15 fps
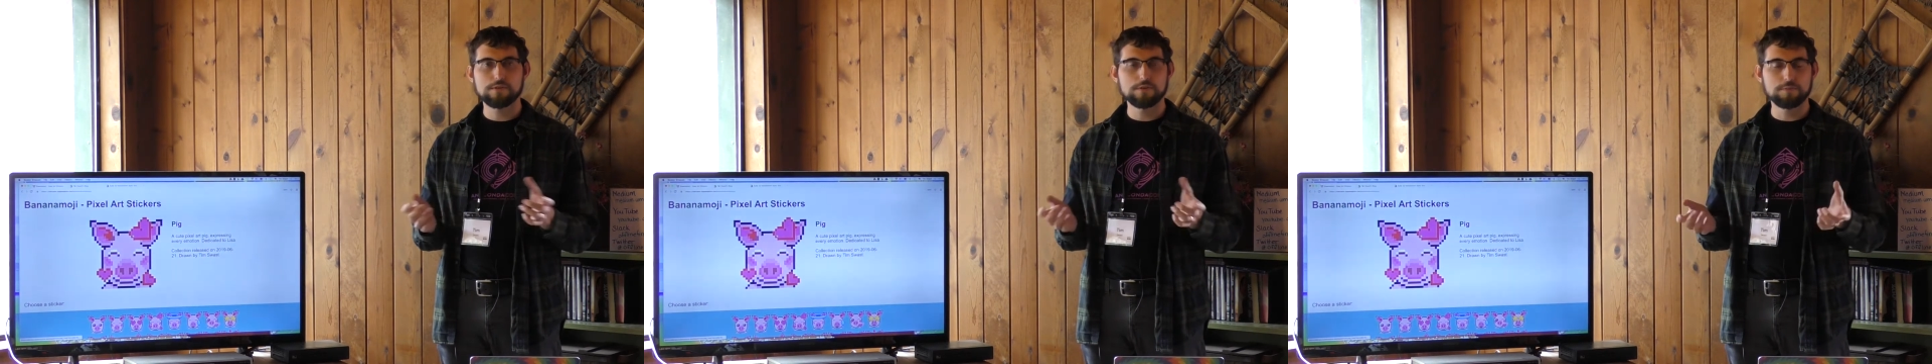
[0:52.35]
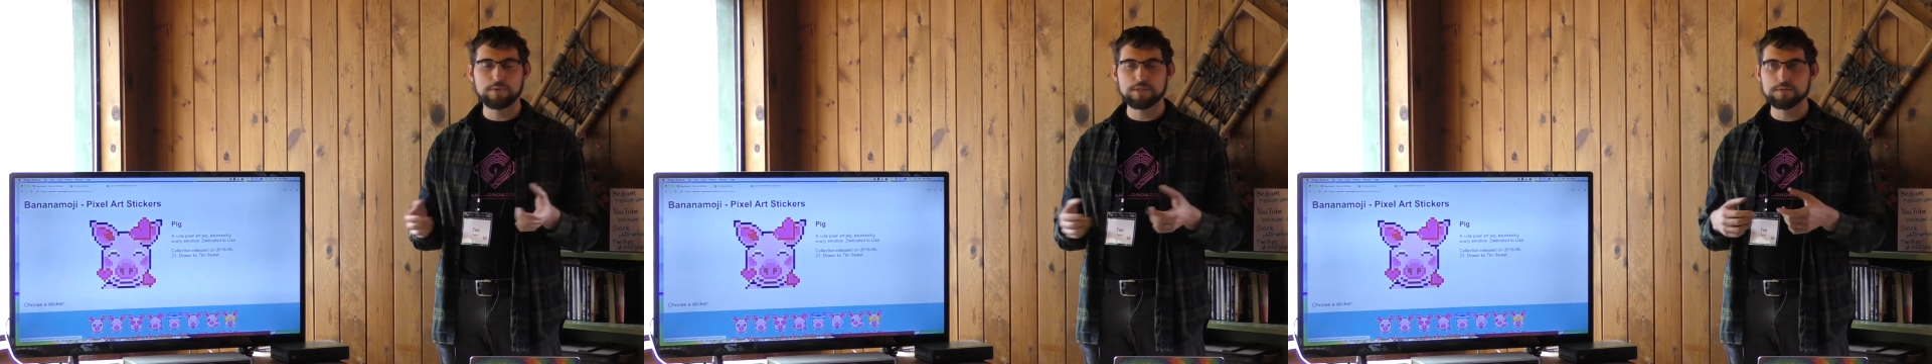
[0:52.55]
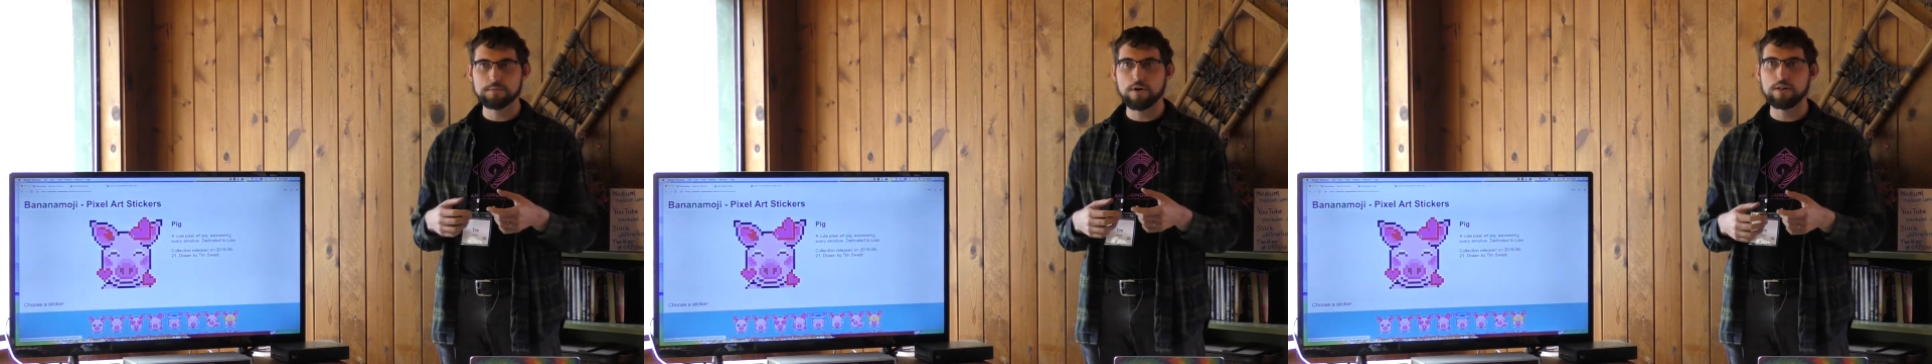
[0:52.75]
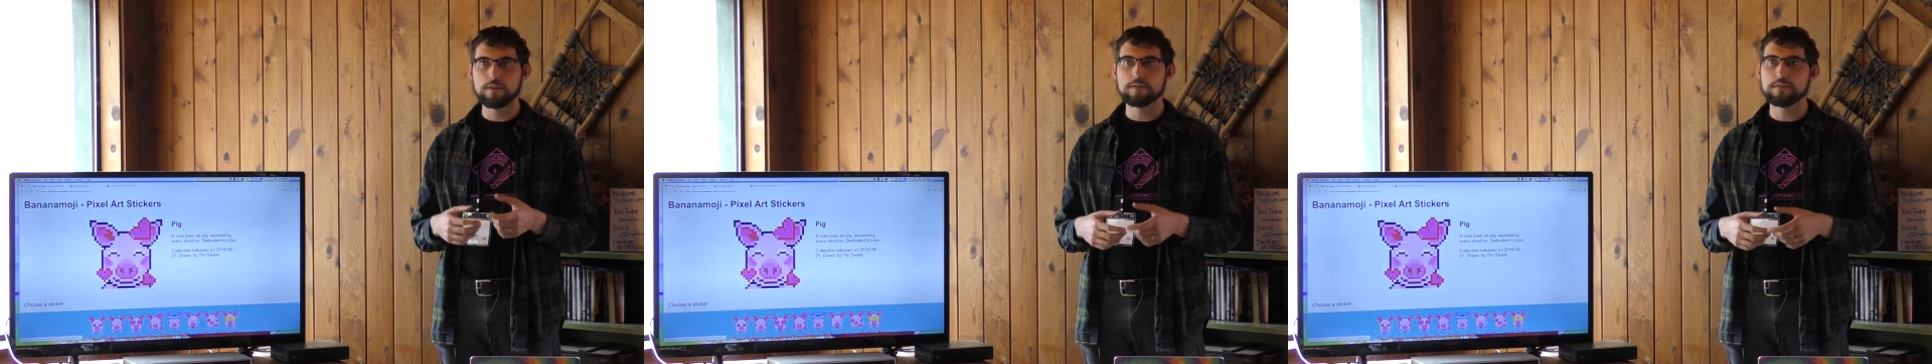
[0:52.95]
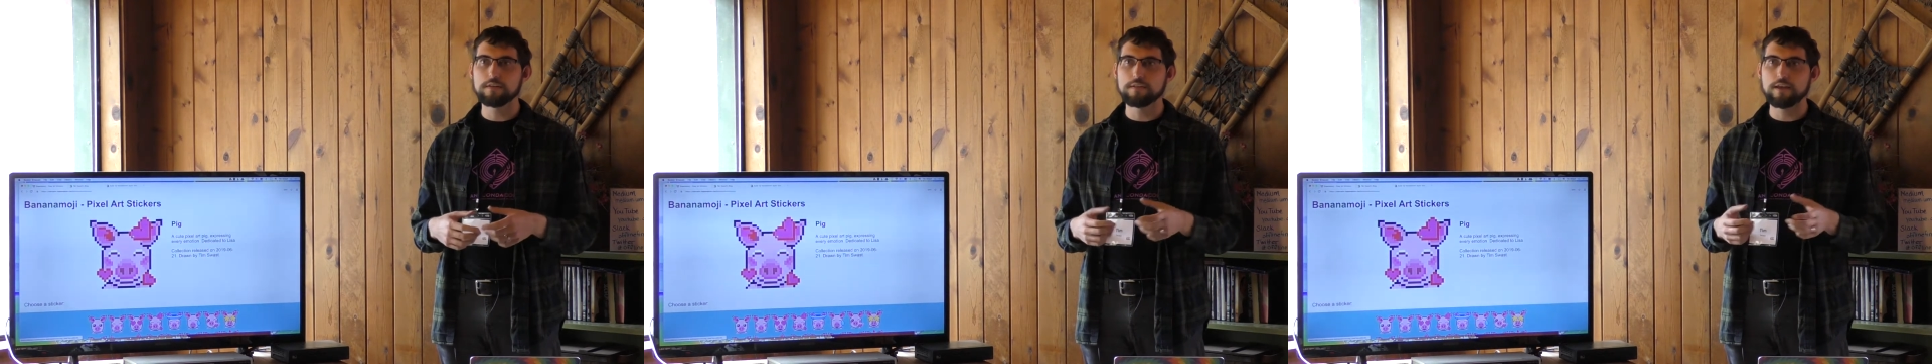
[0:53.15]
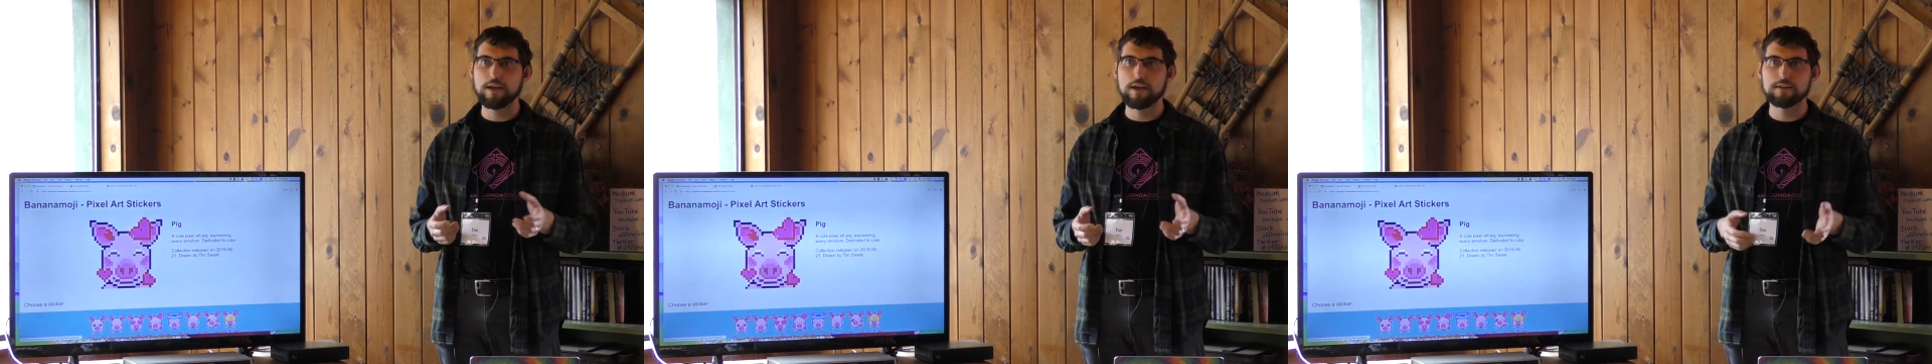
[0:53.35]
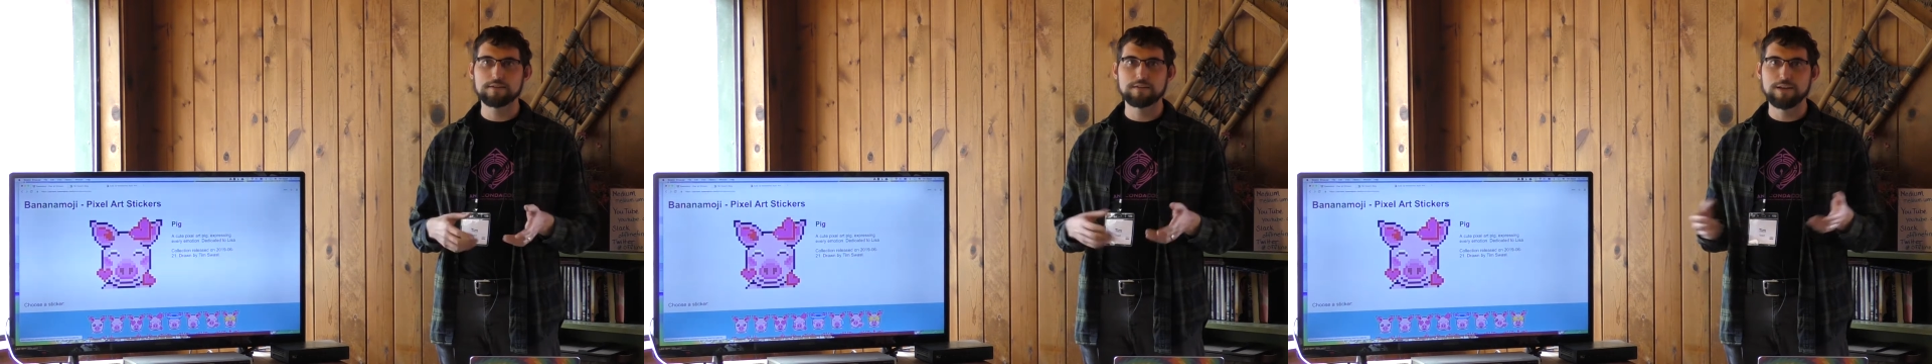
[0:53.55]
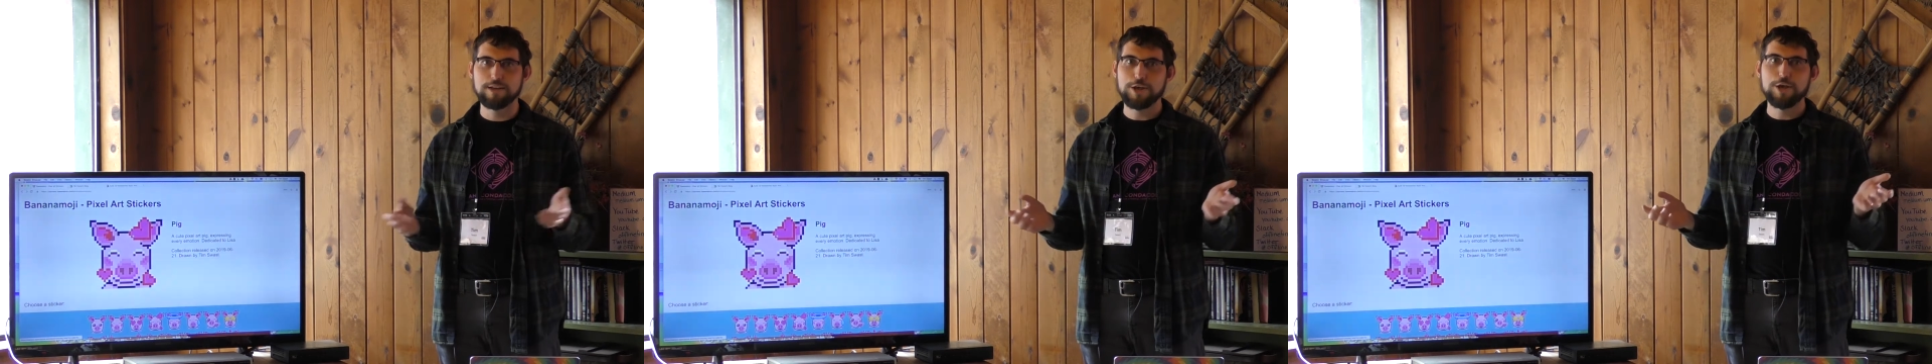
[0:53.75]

Could be smaller than that.